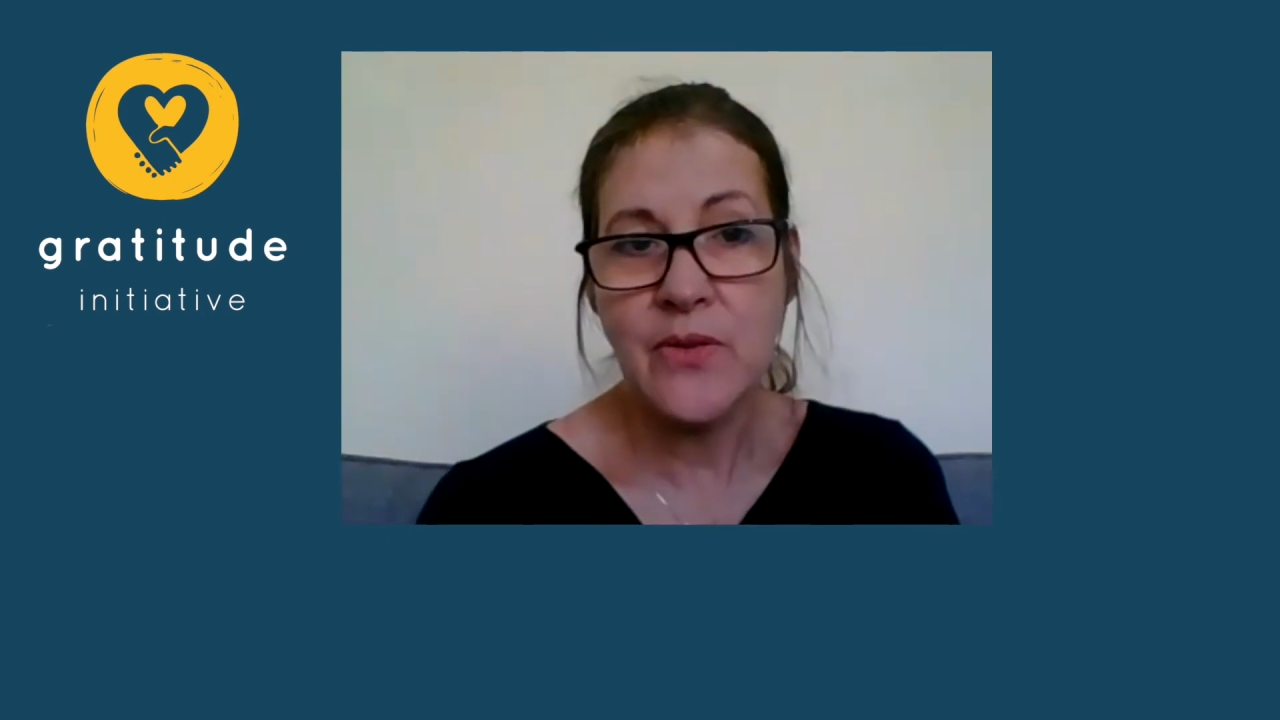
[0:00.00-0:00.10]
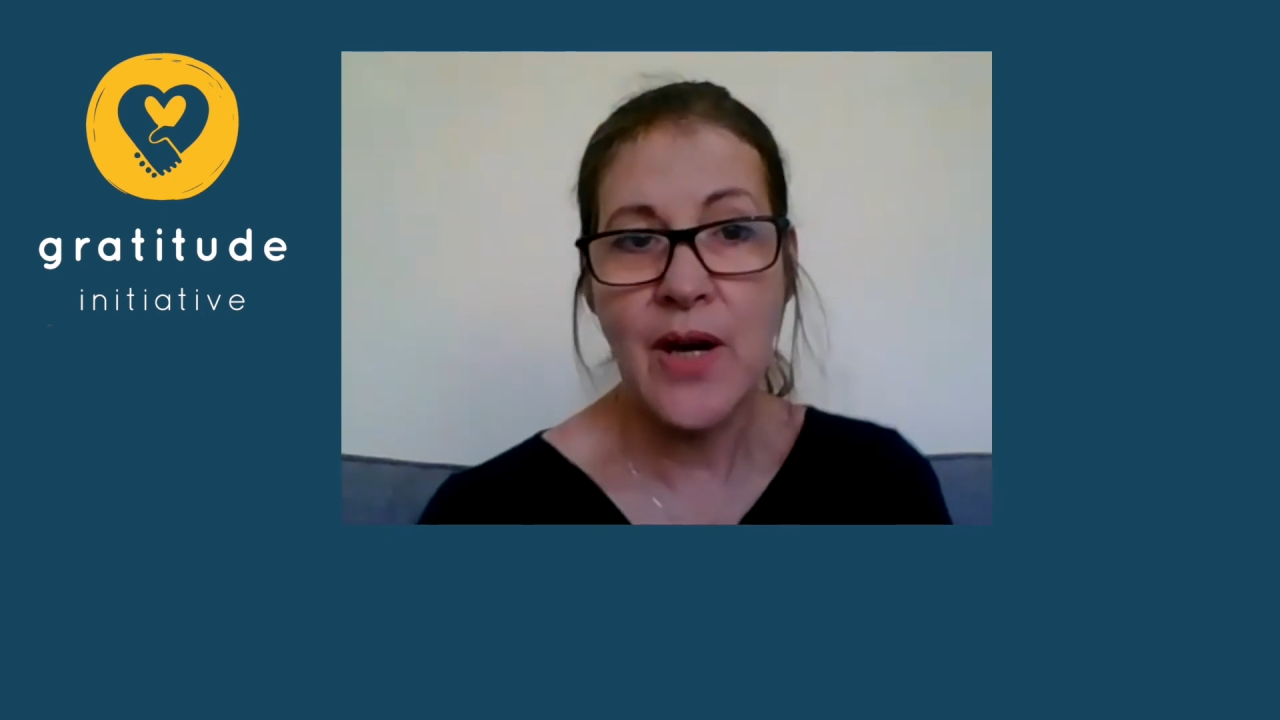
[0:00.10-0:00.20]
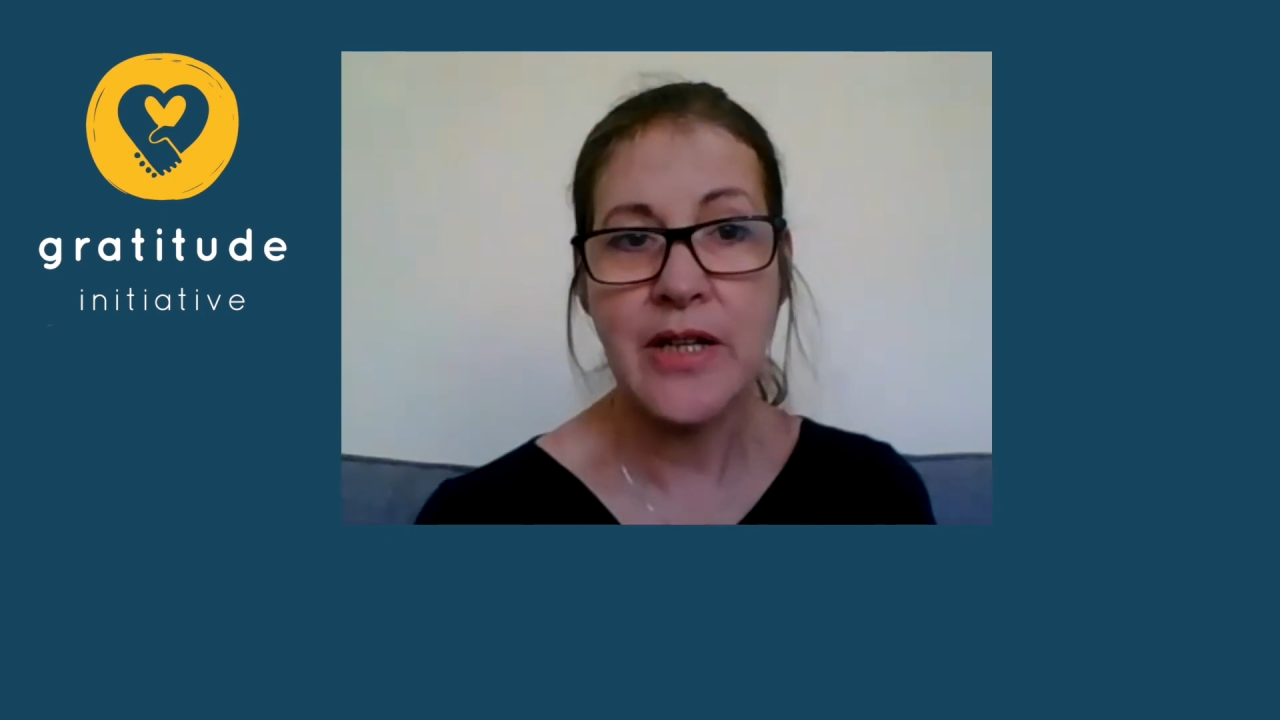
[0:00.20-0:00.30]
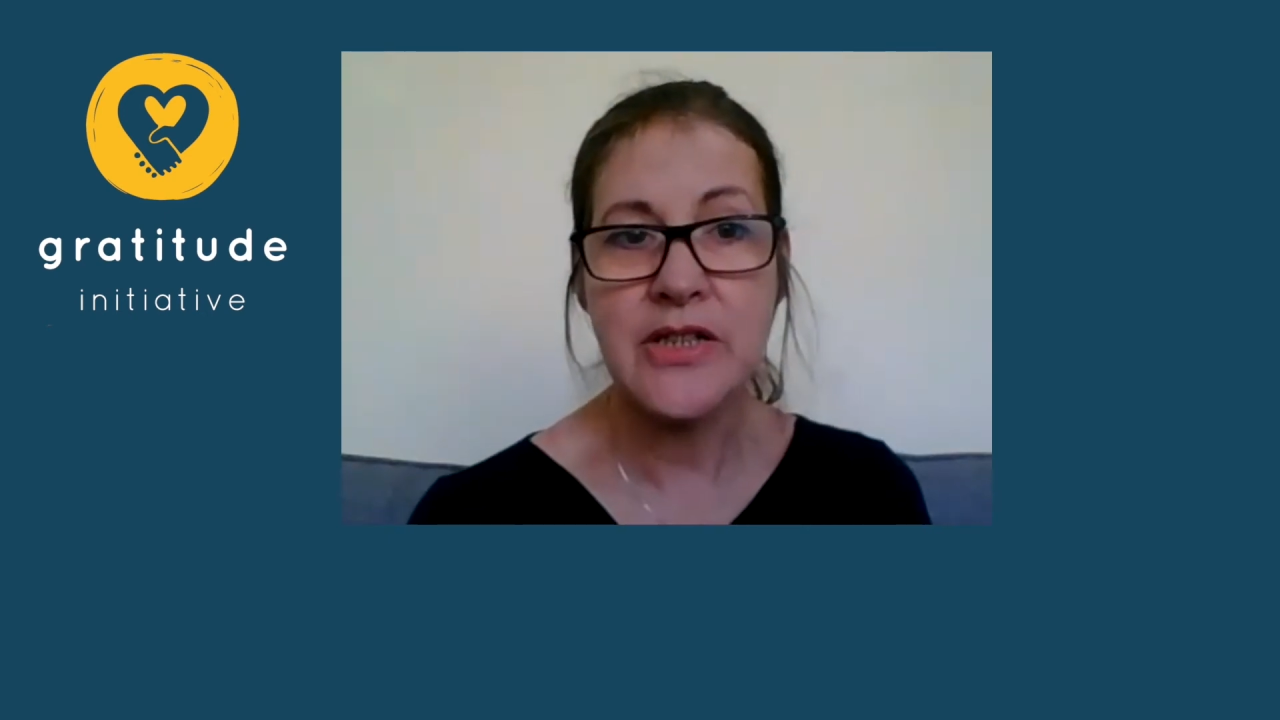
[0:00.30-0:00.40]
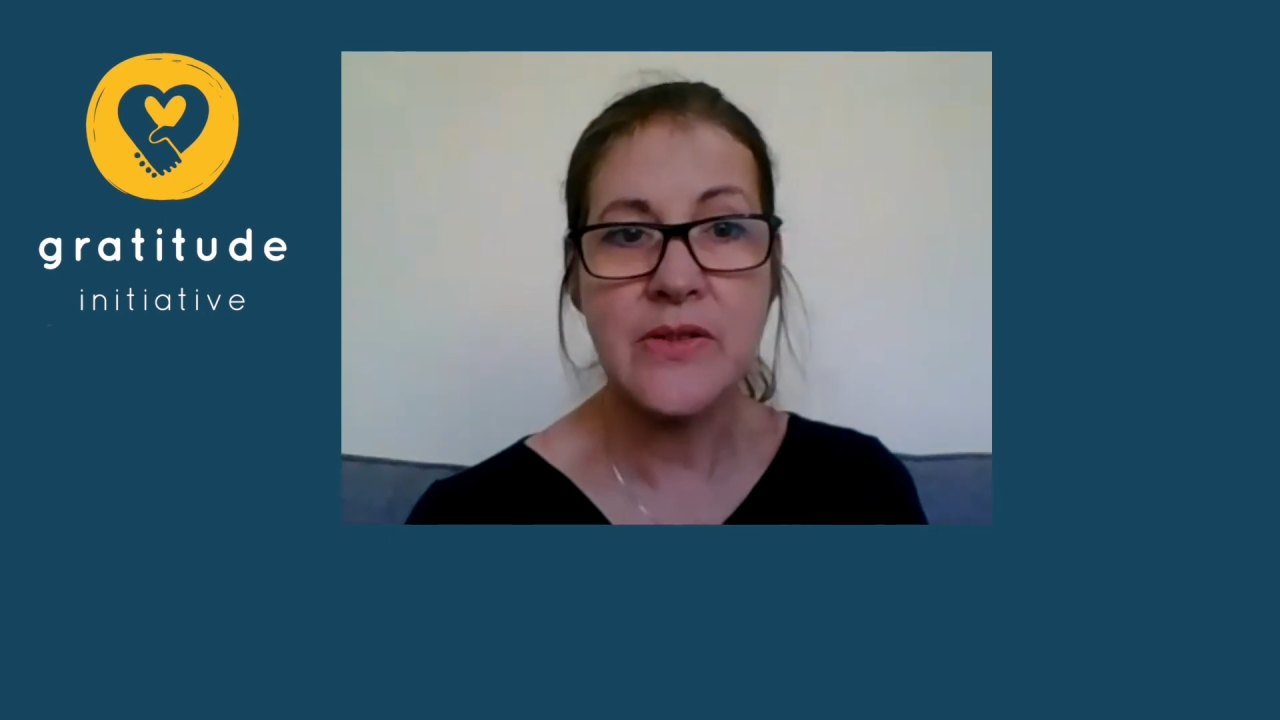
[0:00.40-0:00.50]

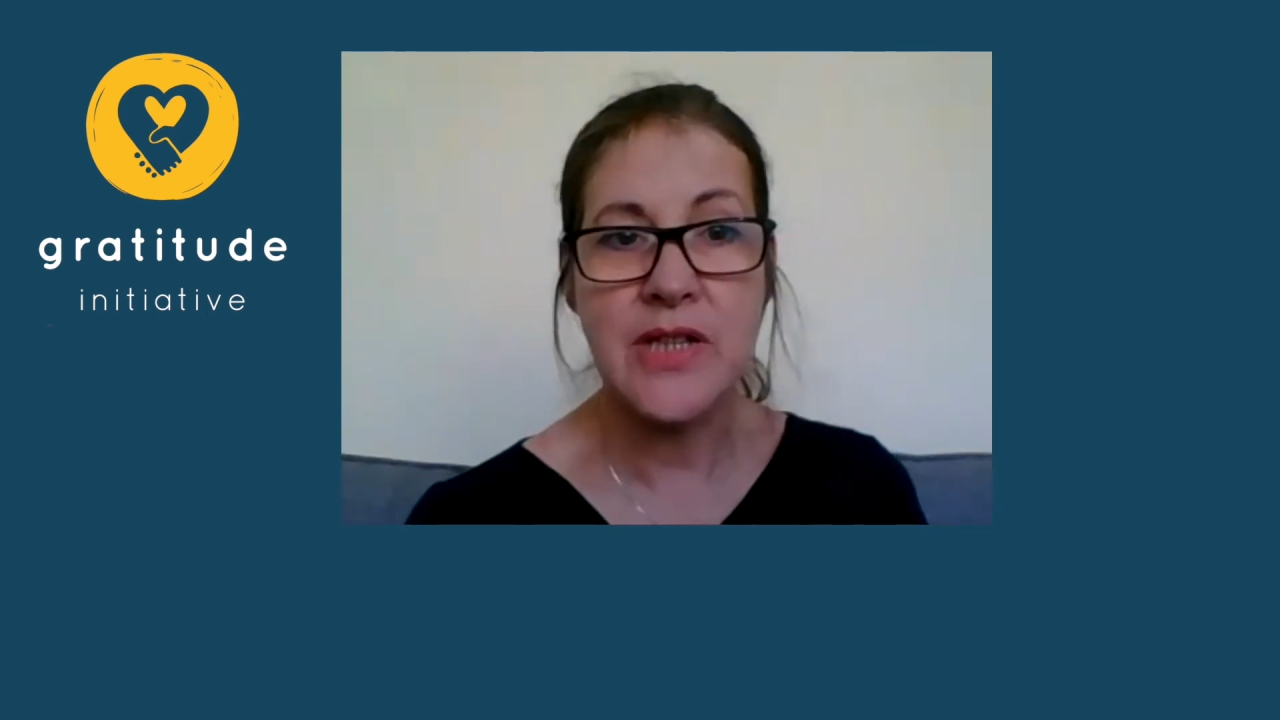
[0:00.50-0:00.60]
gratitude